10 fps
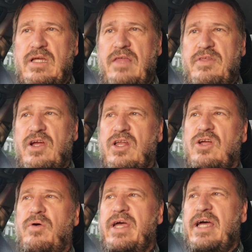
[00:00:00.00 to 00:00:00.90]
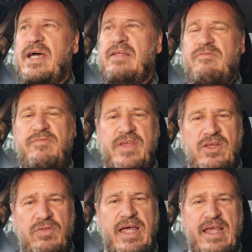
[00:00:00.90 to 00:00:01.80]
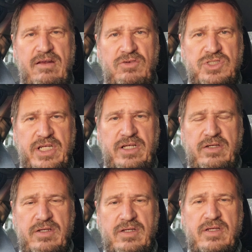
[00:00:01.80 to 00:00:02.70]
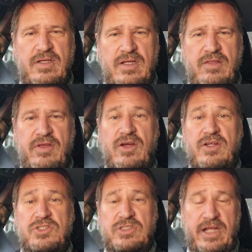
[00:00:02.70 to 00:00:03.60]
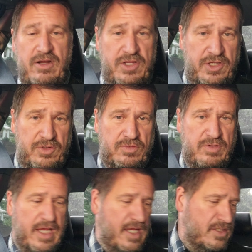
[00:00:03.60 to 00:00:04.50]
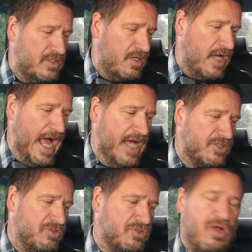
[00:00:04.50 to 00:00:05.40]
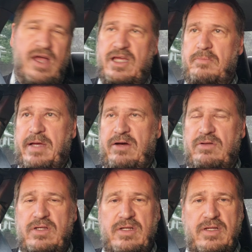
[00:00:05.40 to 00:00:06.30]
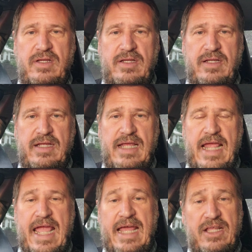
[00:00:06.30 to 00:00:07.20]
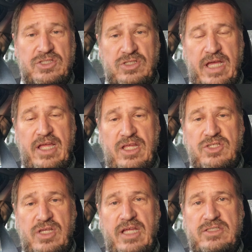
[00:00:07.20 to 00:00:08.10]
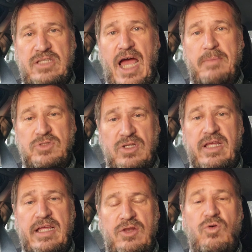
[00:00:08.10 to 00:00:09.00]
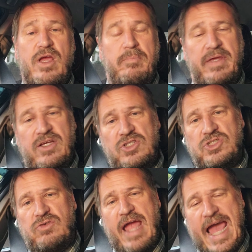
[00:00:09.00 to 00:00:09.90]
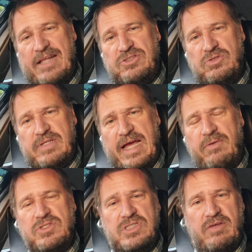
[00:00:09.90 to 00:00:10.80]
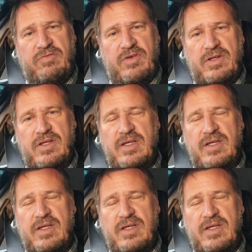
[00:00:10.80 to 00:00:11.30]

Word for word: And they're going to go ahead and feel that energy. They're going to stare at you, as uh, Oscar's talking about. And it's it, it's, it's time is going to get annoying because your attitude now is different.